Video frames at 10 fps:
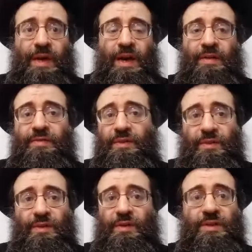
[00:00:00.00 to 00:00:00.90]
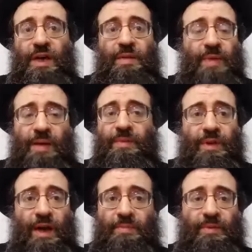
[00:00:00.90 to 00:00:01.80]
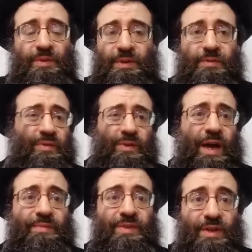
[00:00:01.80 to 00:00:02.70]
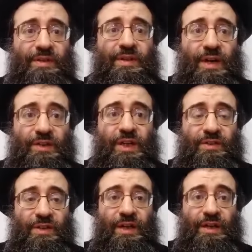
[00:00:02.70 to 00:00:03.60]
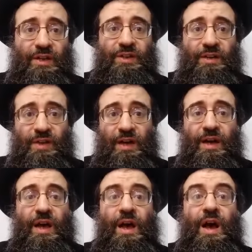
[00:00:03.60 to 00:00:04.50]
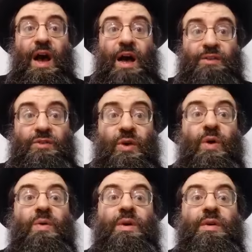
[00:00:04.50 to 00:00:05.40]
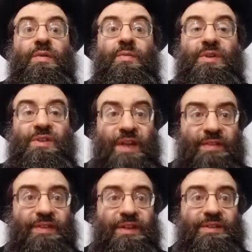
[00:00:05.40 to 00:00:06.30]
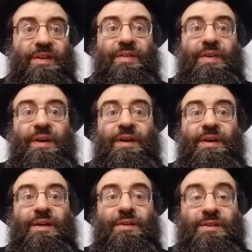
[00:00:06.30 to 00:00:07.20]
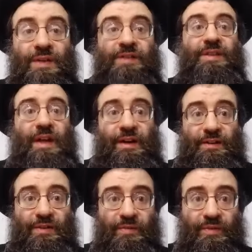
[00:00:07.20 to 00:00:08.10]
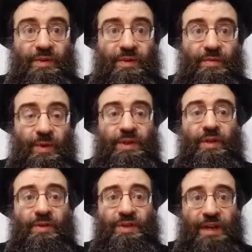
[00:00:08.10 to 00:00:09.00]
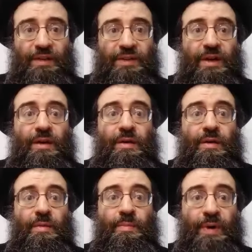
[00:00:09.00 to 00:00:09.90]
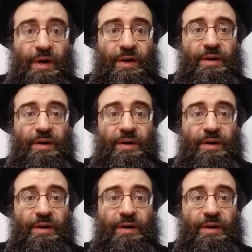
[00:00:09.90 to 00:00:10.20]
have in the entire Bible a few times that Reish has a Dagesh Chazak. So what's left is 6 letters. What are those letters? B,